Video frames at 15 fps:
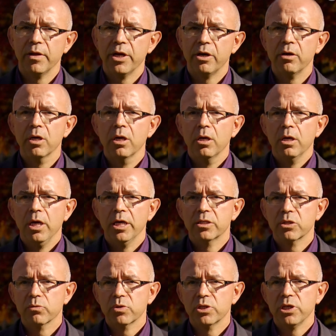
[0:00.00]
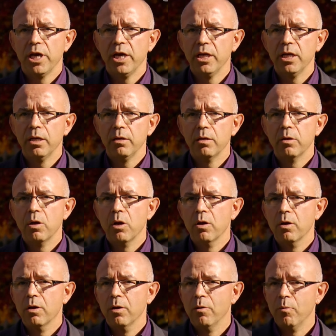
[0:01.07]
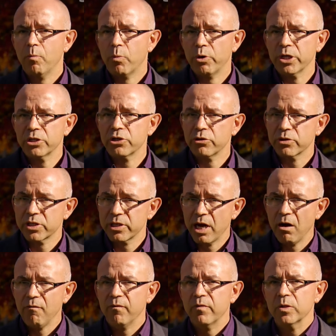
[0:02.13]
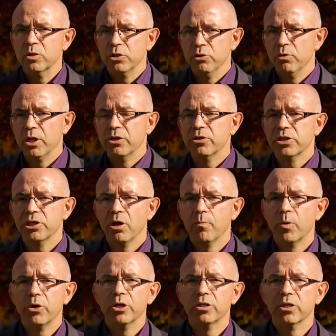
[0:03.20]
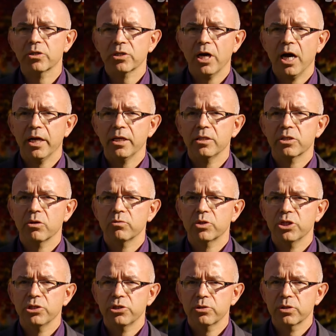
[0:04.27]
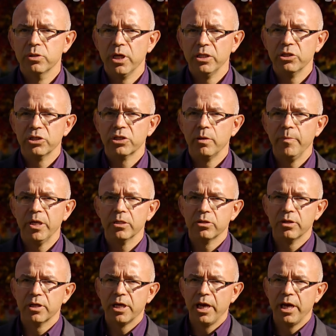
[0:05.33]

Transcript: there, and so Sandy brings herself to Literacy Alberni Society, so she's not just committed to the